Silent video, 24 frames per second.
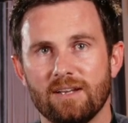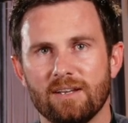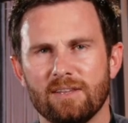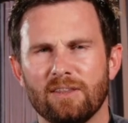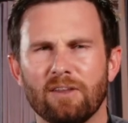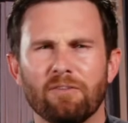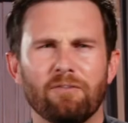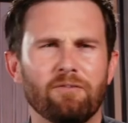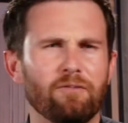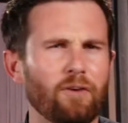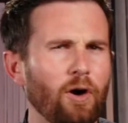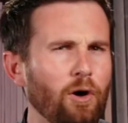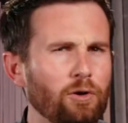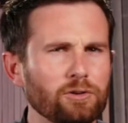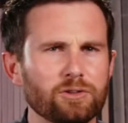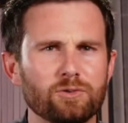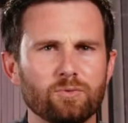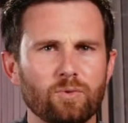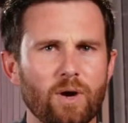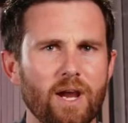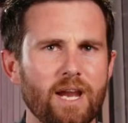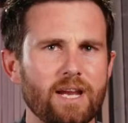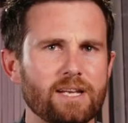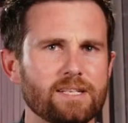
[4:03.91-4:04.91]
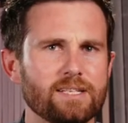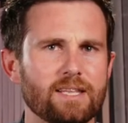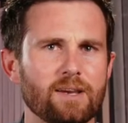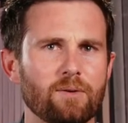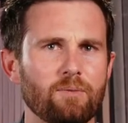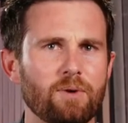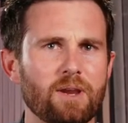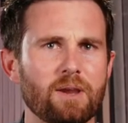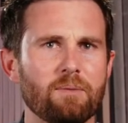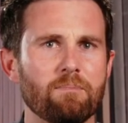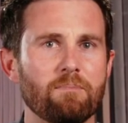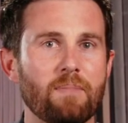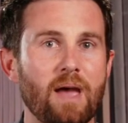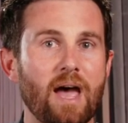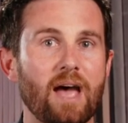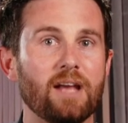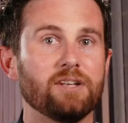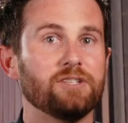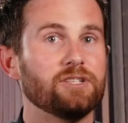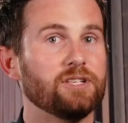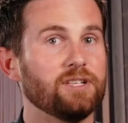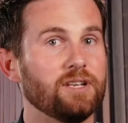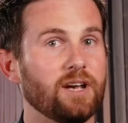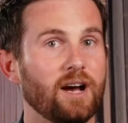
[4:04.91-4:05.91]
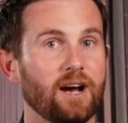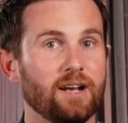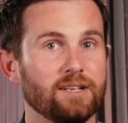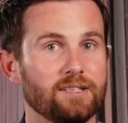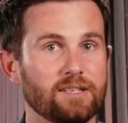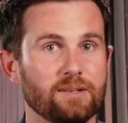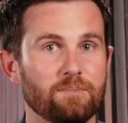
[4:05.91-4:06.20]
the false ways that we imagine God